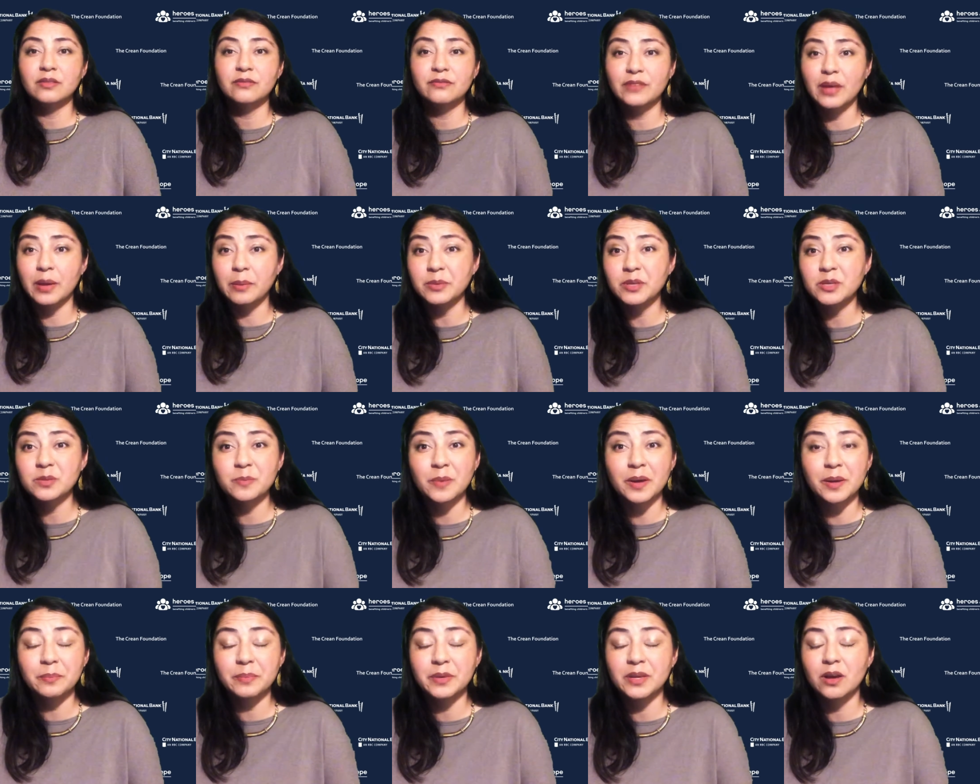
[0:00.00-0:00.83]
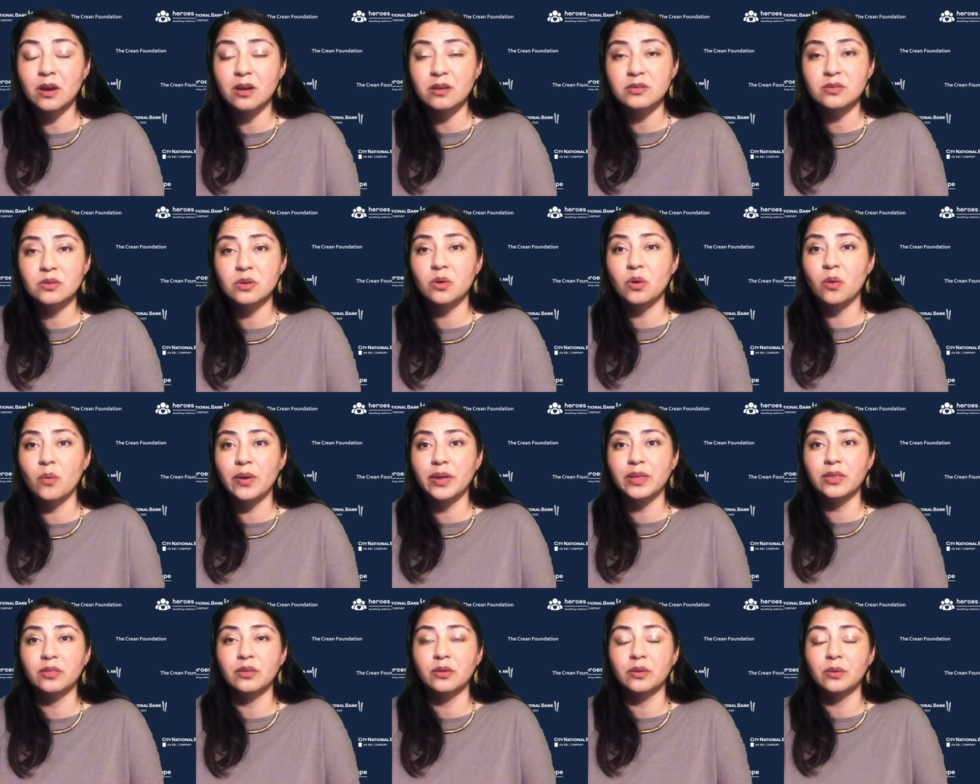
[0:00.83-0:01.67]
Families might be also
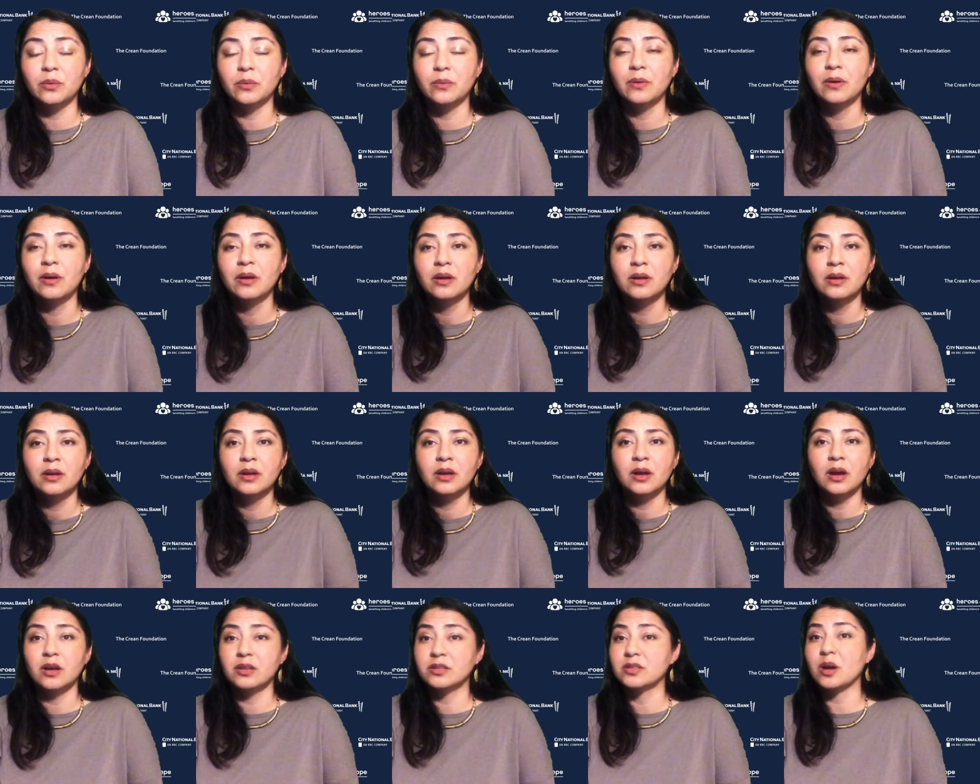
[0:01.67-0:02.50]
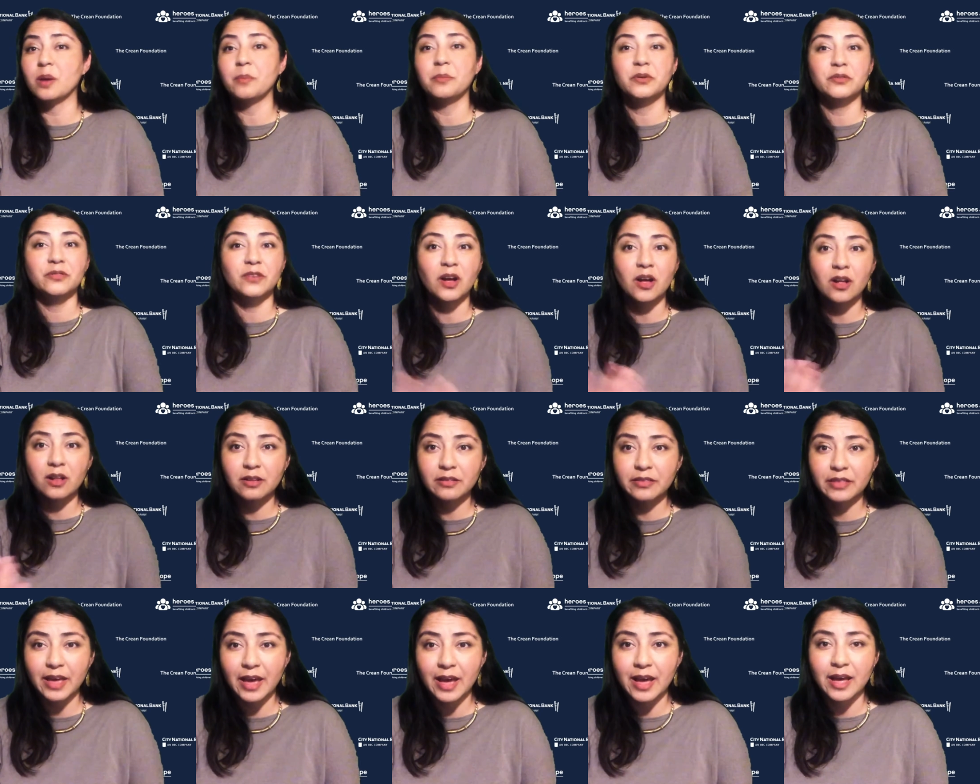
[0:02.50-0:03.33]
going through, on top of
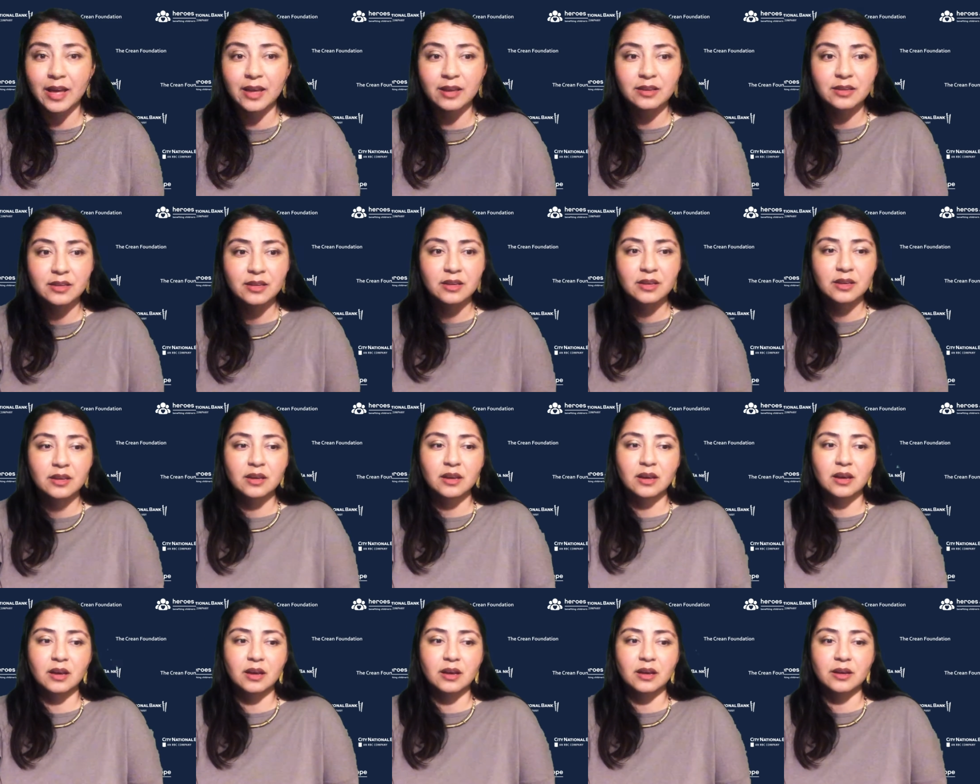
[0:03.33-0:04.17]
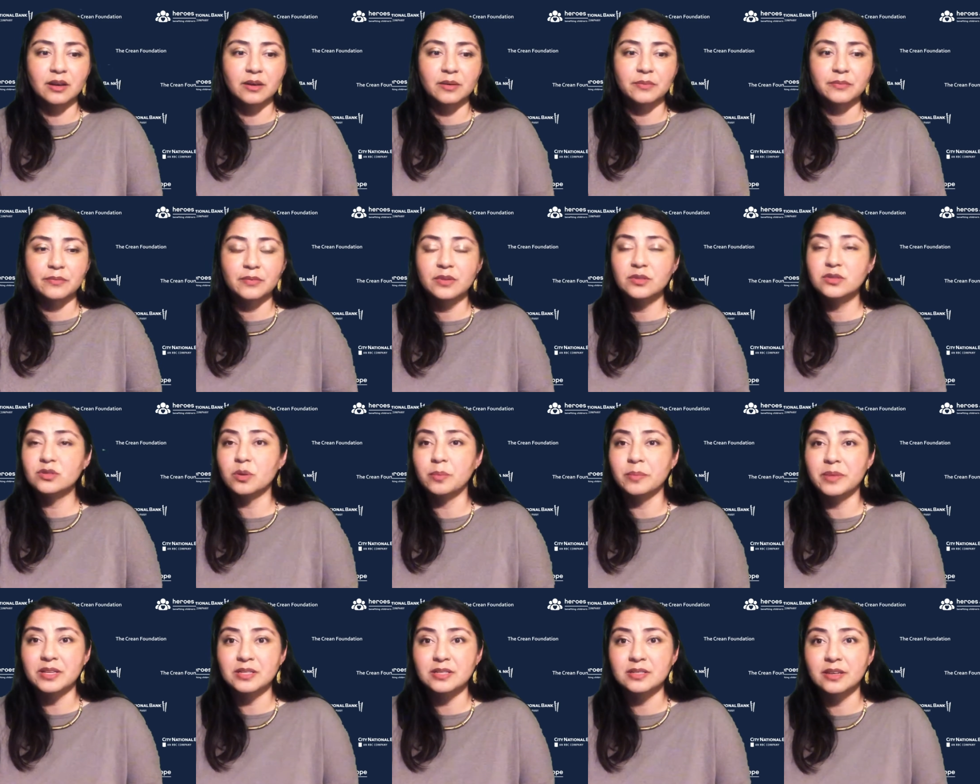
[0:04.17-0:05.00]
all that,
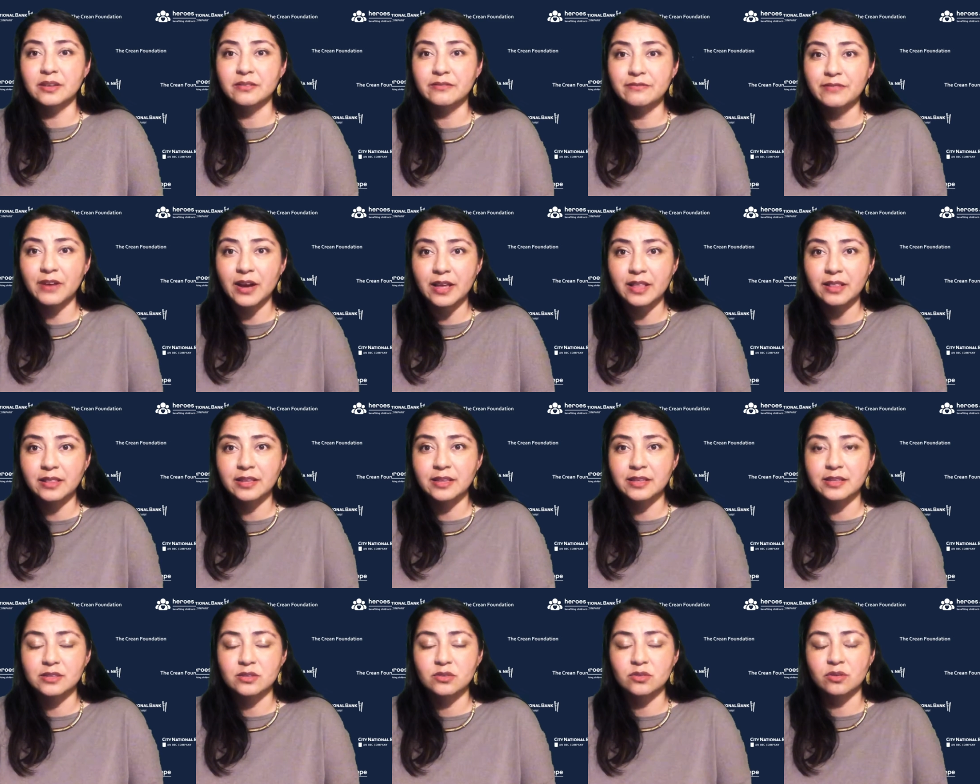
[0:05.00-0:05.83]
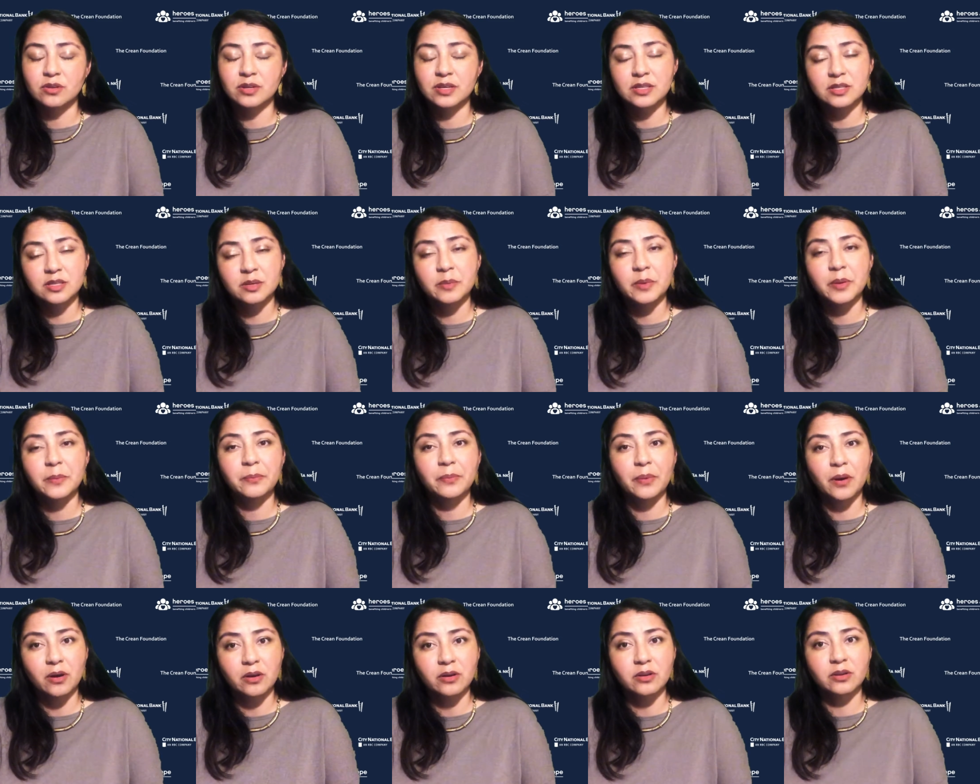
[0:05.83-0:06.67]
domestic violence or
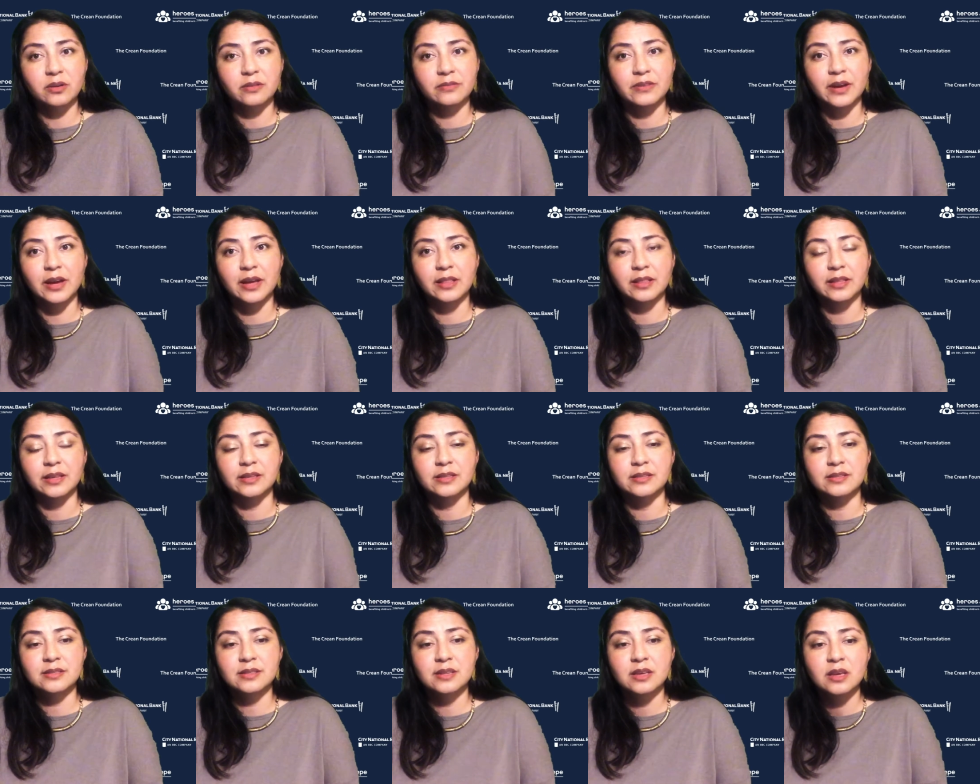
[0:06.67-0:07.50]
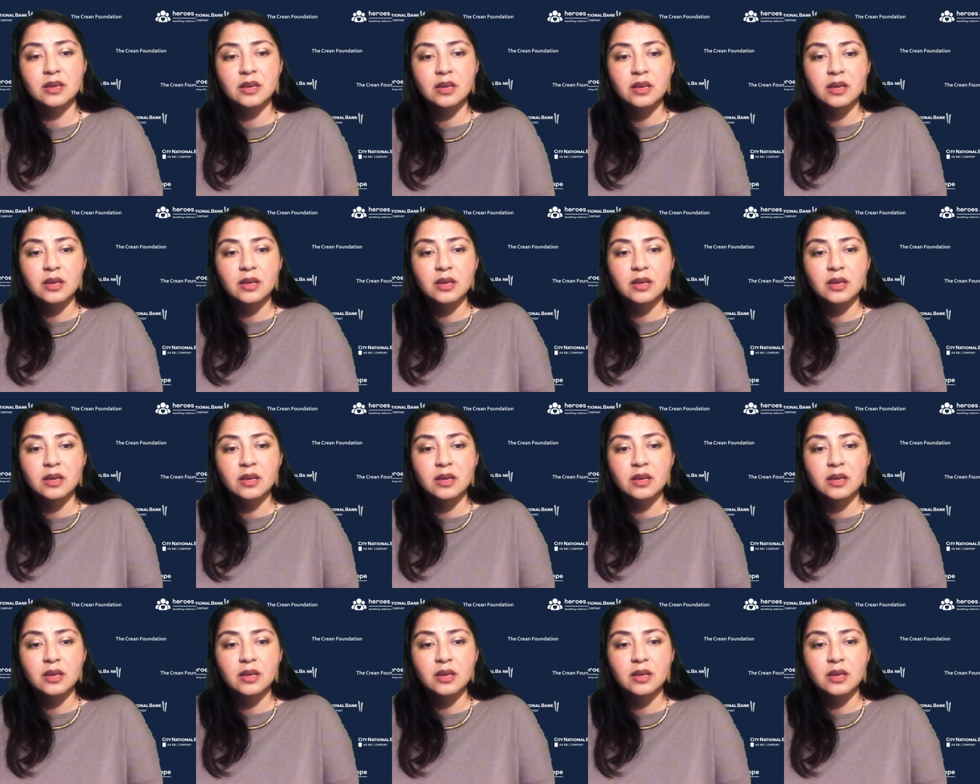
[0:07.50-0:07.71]
intimate partner violence.